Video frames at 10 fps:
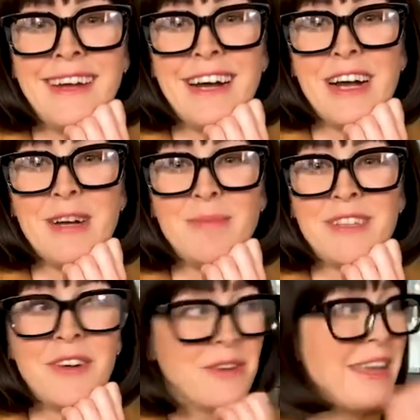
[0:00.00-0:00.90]

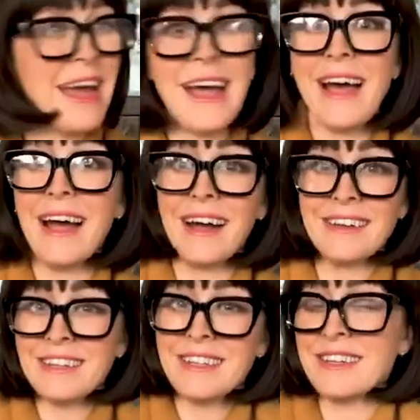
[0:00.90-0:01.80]
So yeah,
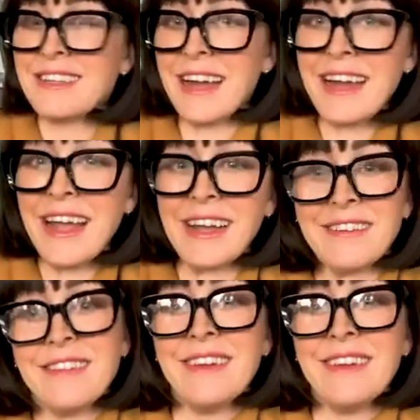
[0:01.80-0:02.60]
it's exciting.